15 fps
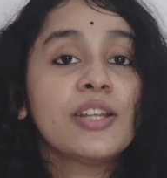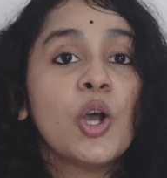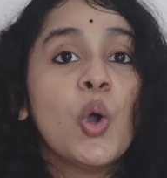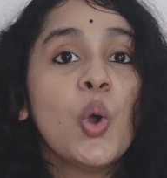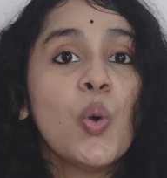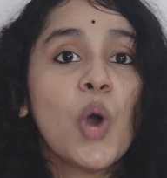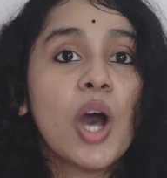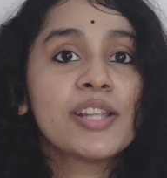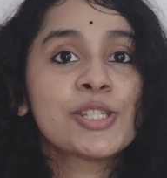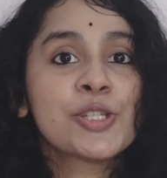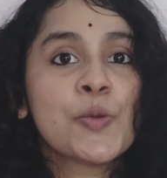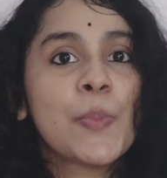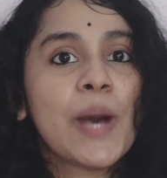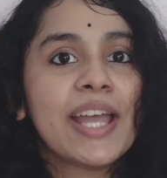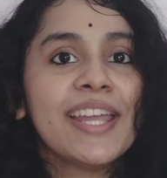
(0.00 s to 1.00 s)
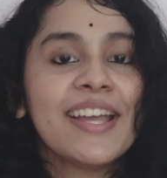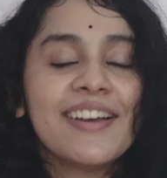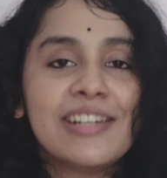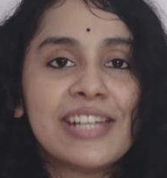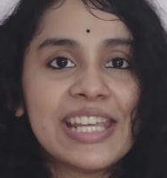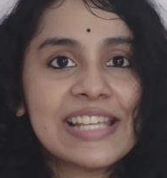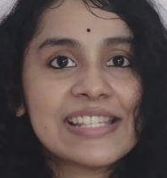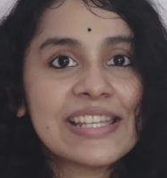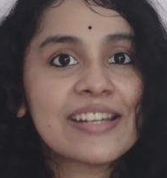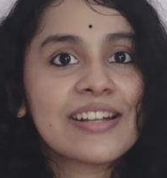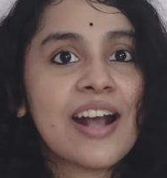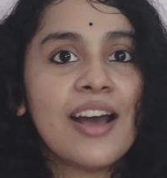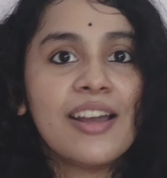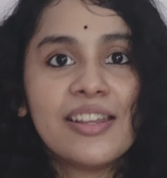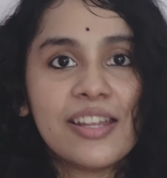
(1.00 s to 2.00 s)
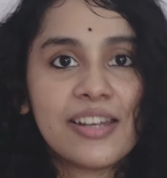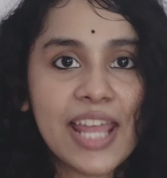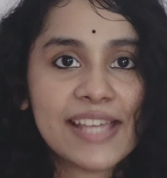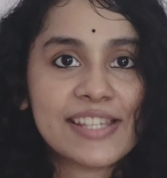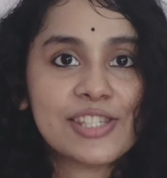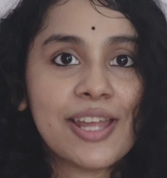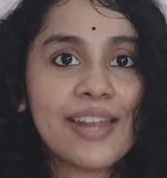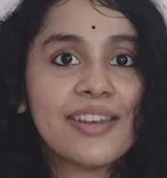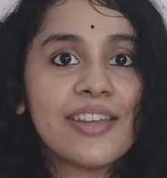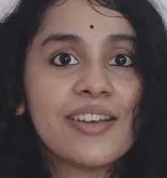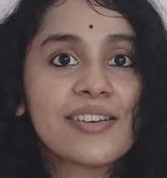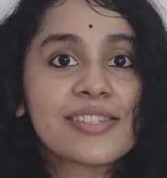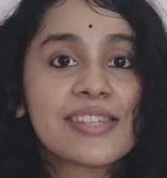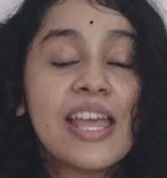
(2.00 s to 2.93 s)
who wants to buy a decent car in the next 10 years.